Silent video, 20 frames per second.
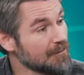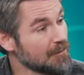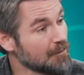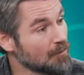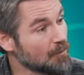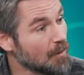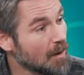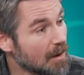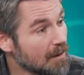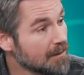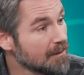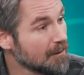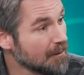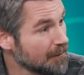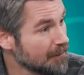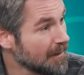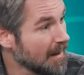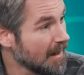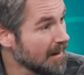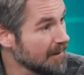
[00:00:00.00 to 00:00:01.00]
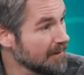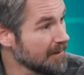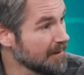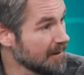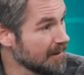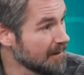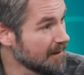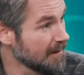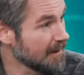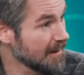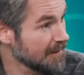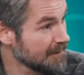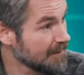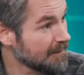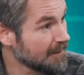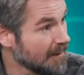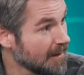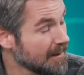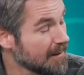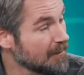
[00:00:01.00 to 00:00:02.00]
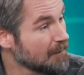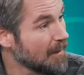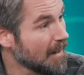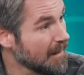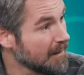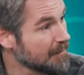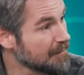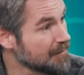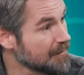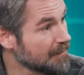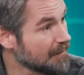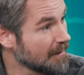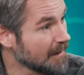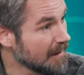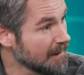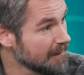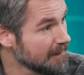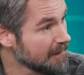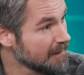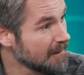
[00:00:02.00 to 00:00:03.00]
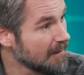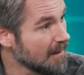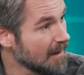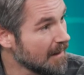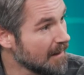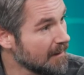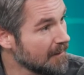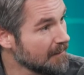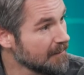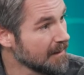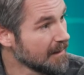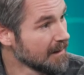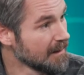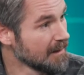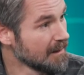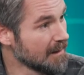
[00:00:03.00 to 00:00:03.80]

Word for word: you to run those SSIS packages in the cloud